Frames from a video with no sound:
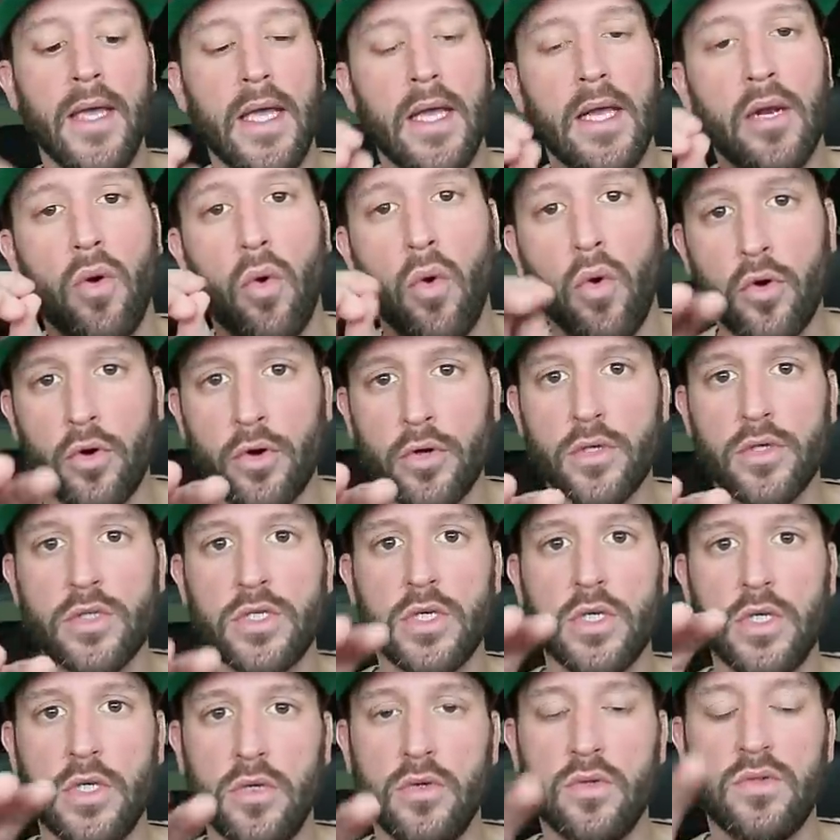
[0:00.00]
in order
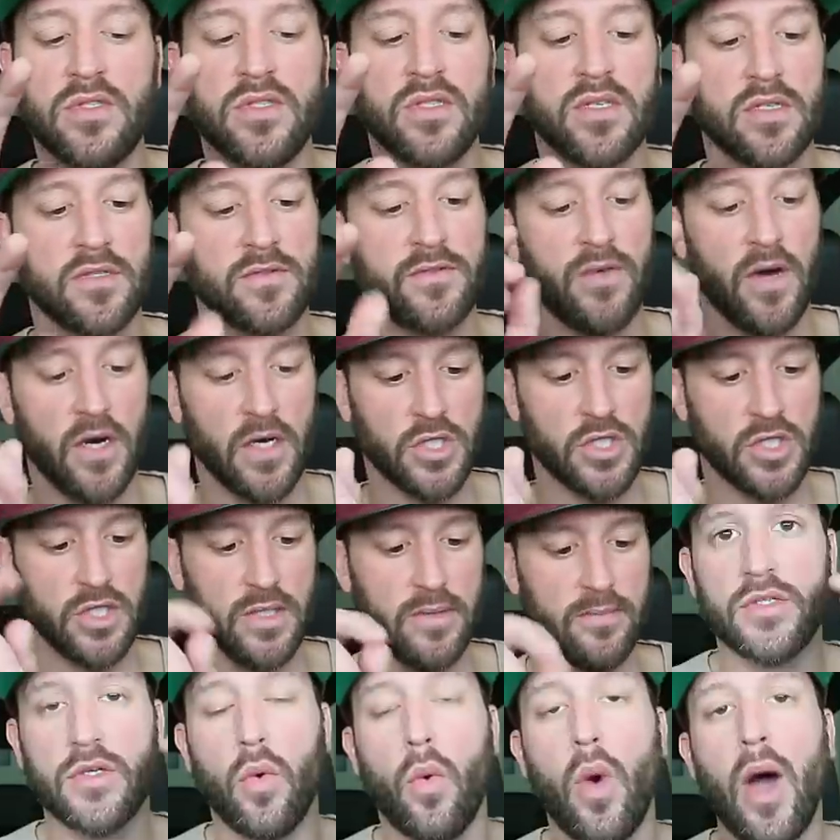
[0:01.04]
to use this
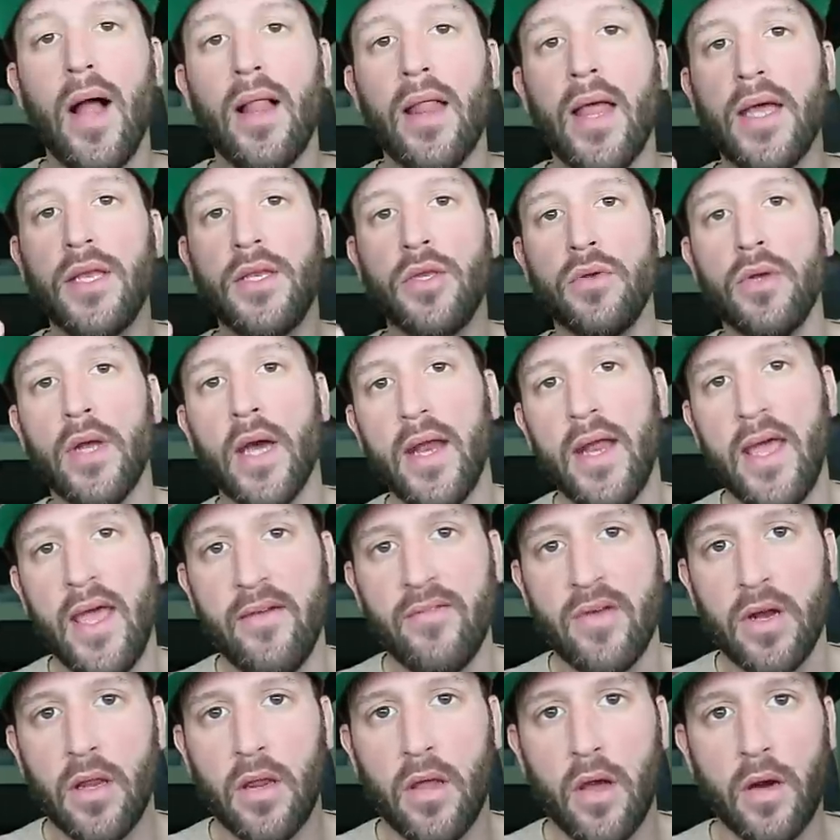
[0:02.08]
function. So while I do not
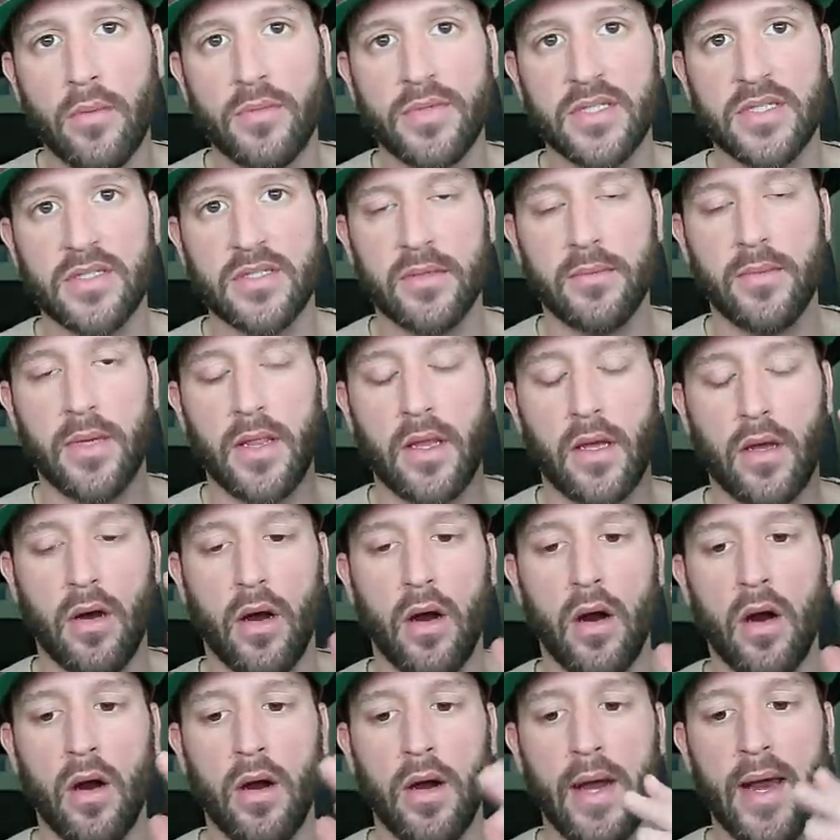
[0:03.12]
have an alarm system in the
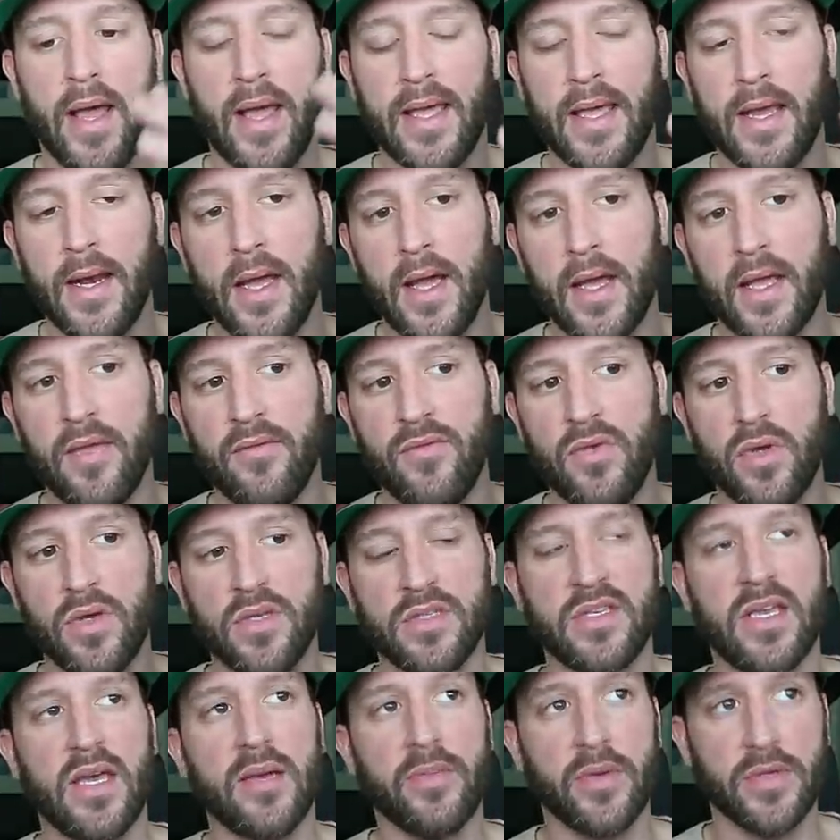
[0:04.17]
car and I cannot give you
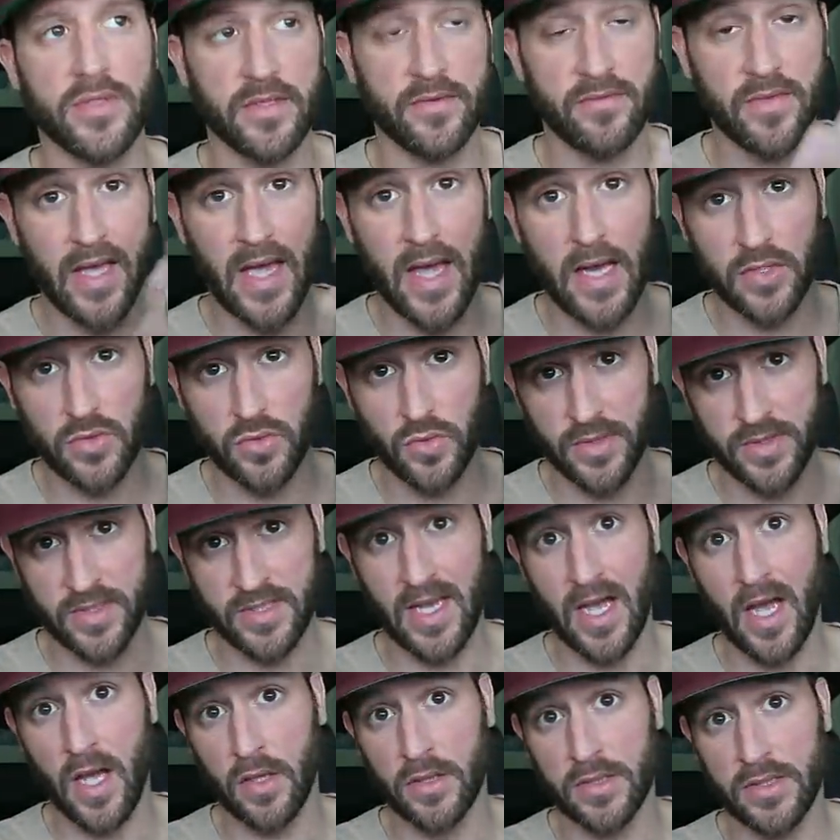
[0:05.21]
examples of the actual
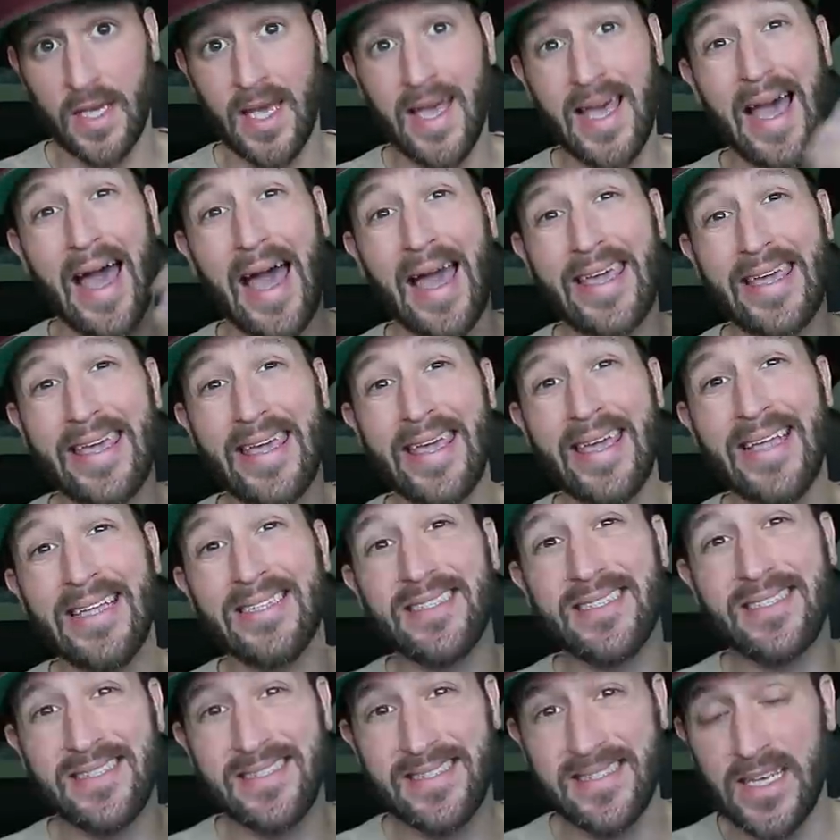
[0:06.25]
sounds, I can
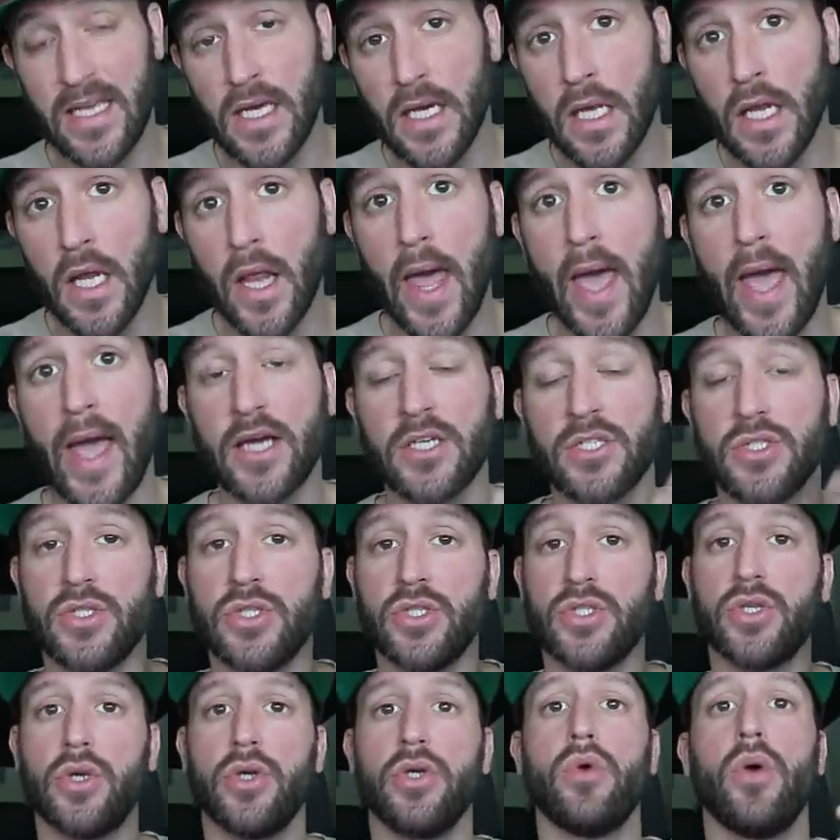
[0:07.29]
still actually
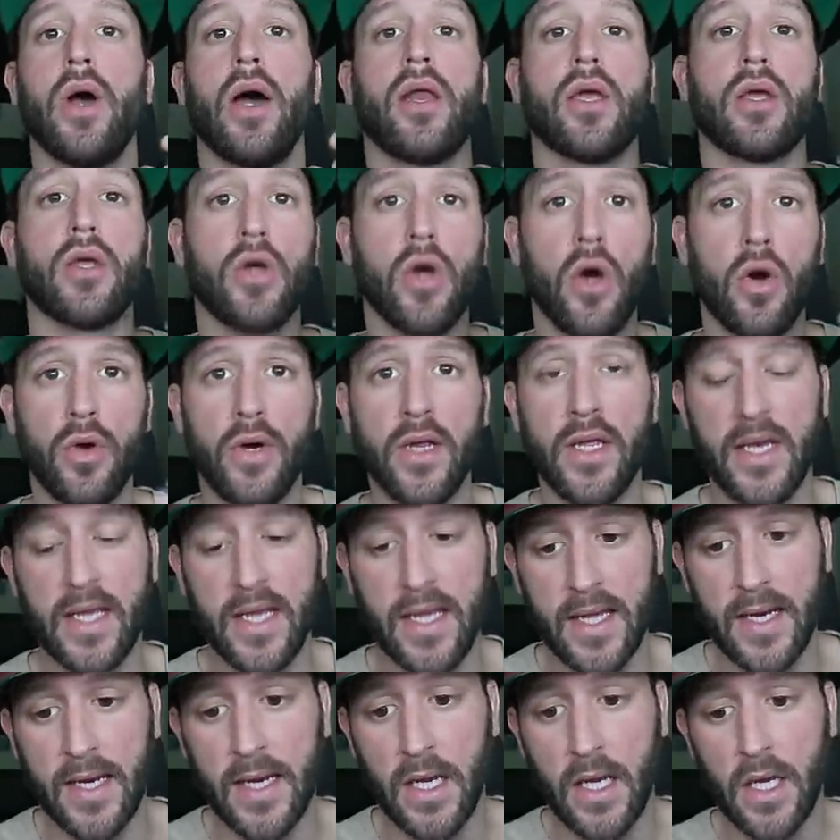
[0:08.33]
show you how to code it
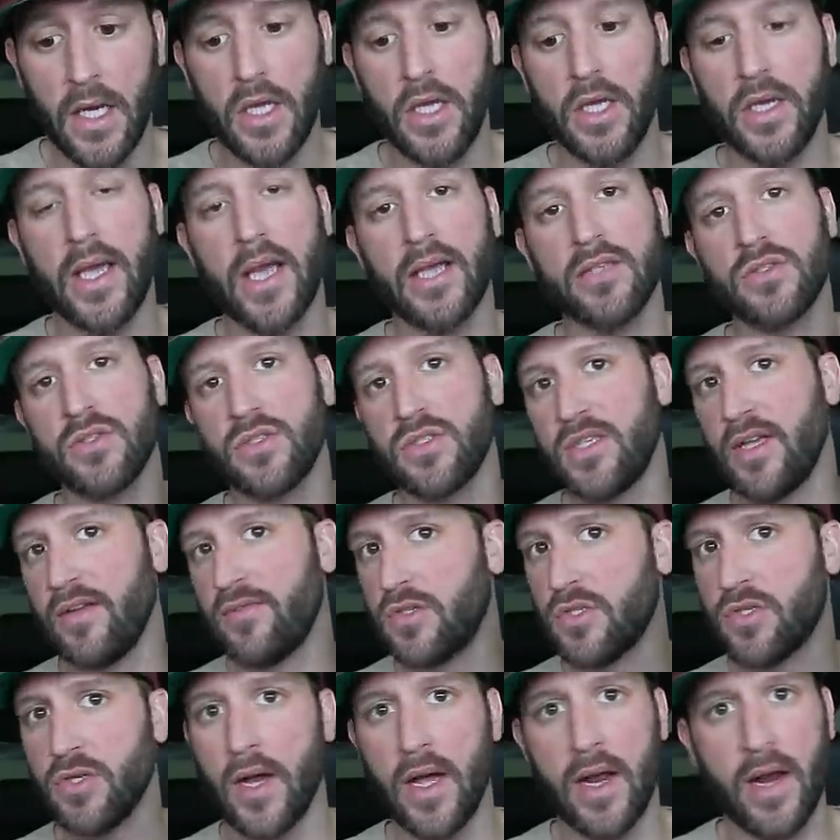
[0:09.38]
in. You guys will just have
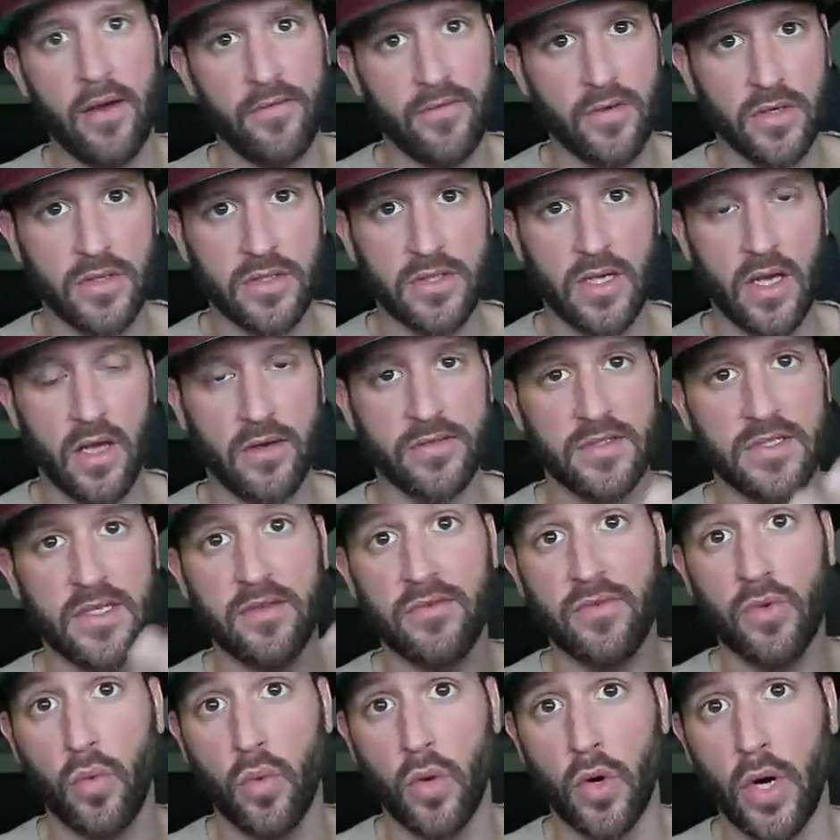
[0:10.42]
to try it out for yourself, see
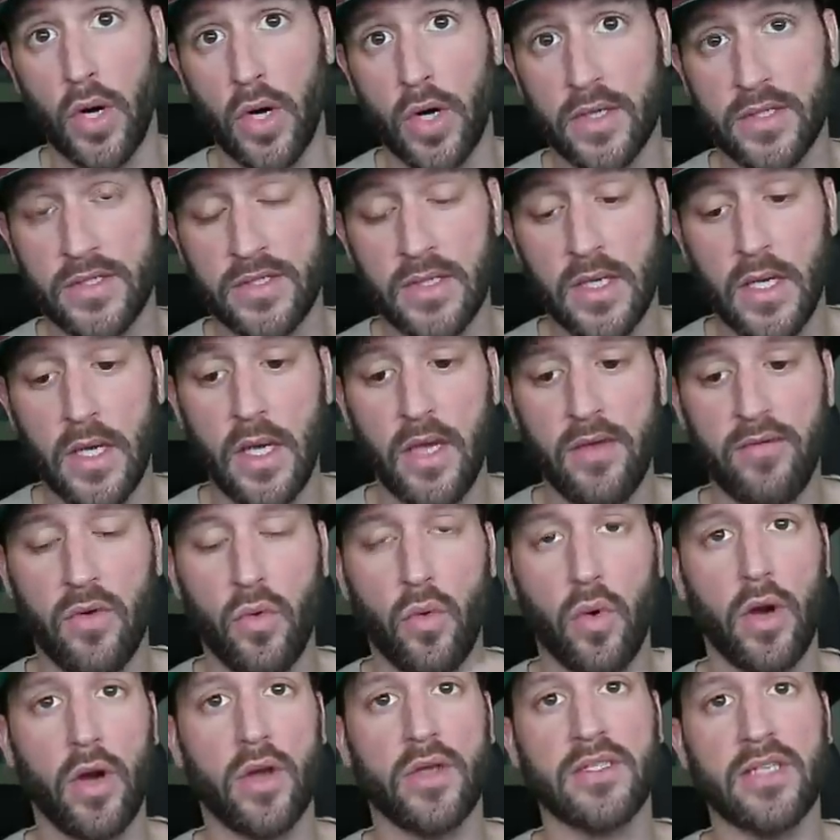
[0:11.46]
if it works it
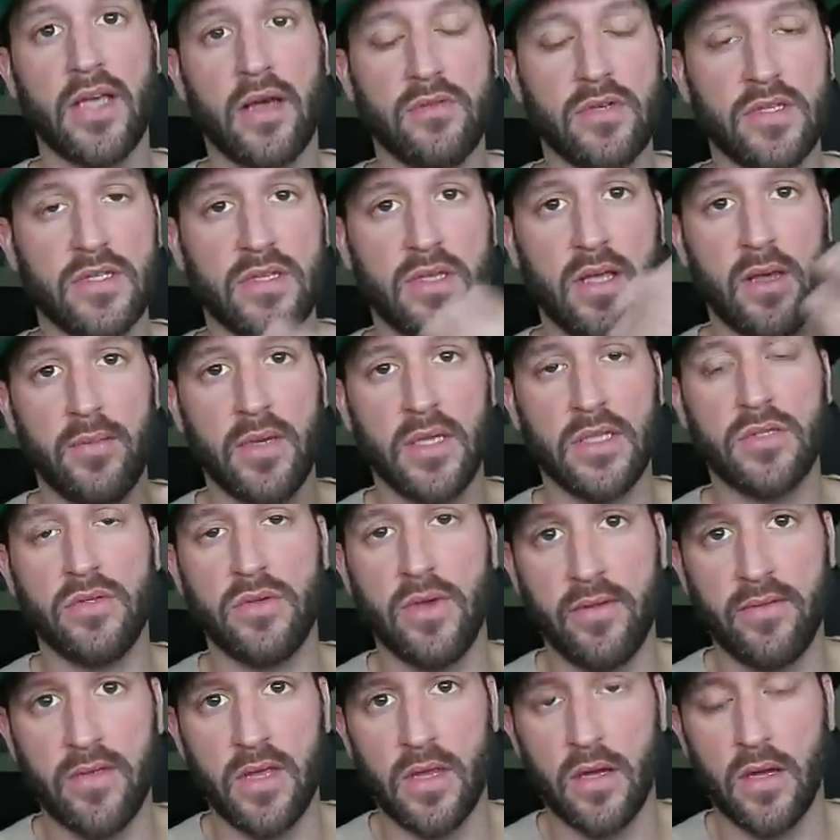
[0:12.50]
works. Obviously that means
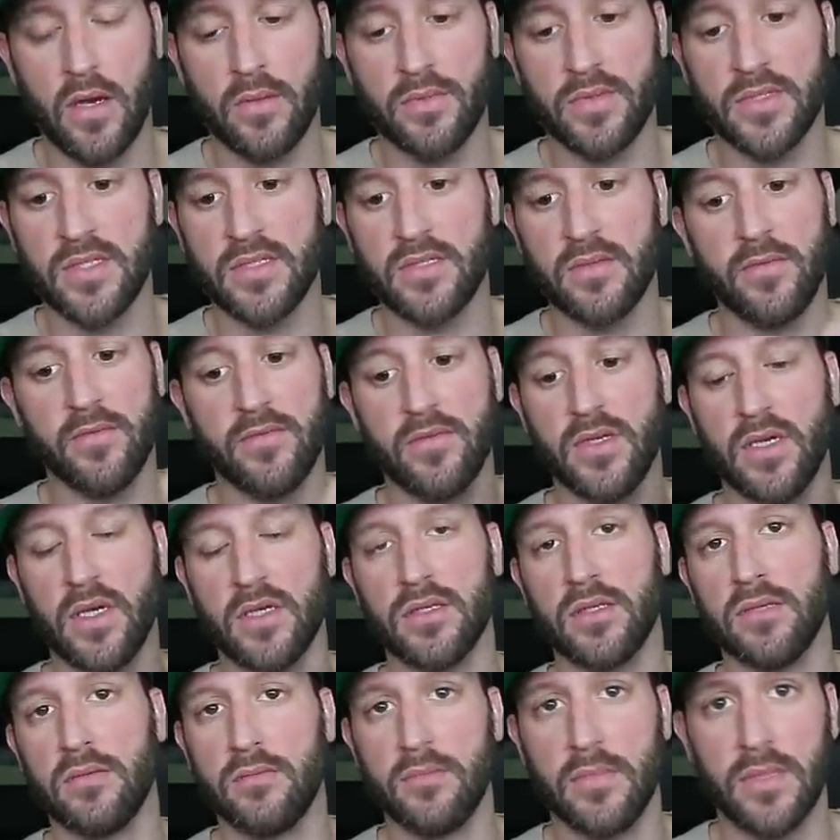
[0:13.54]
you have the alarm system. If it
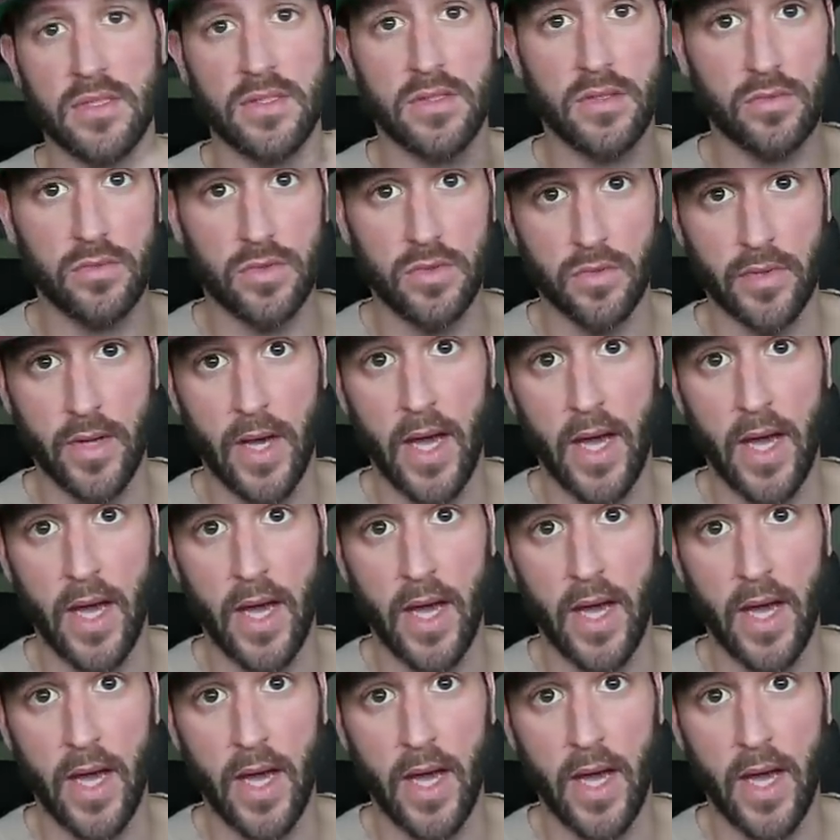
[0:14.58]
doesn't, it means you do